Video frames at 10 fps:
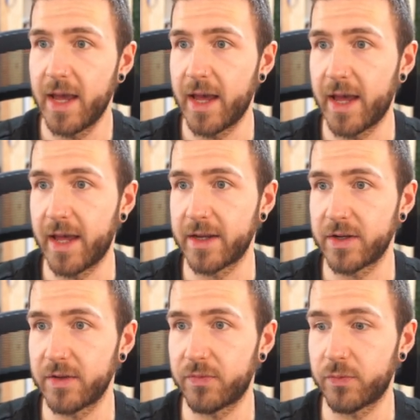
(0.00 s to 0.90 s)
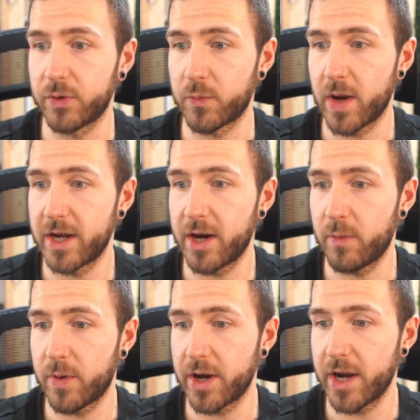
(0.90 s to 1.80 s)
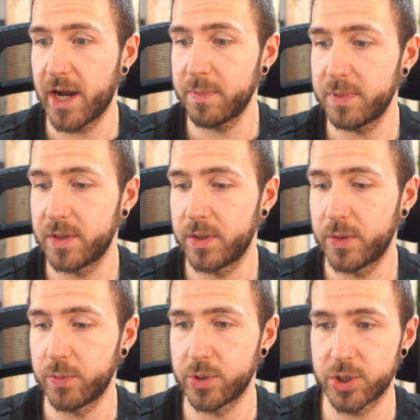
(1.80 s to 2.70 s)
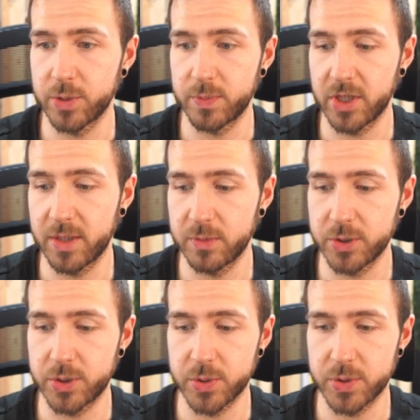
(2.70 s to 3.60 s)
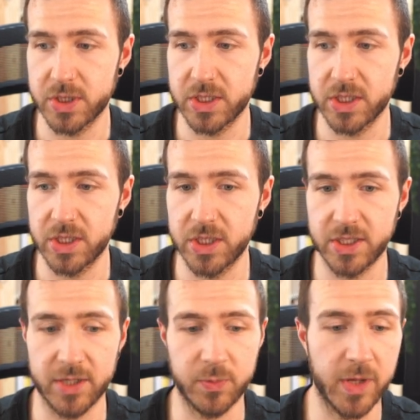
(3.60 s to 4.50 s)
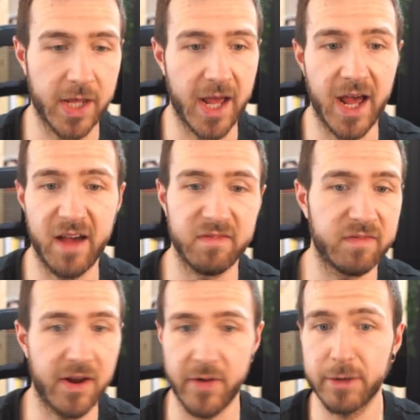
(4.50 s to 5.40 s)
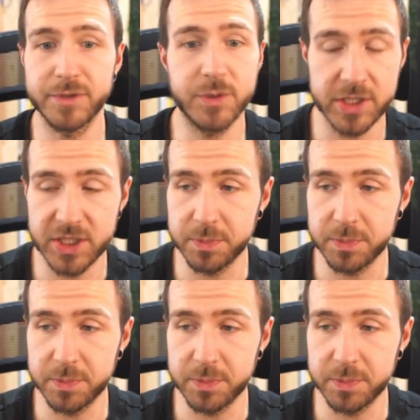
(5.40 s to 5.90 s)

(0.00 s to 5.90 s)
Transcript: And if we run our app, we should be able to see that we have around 20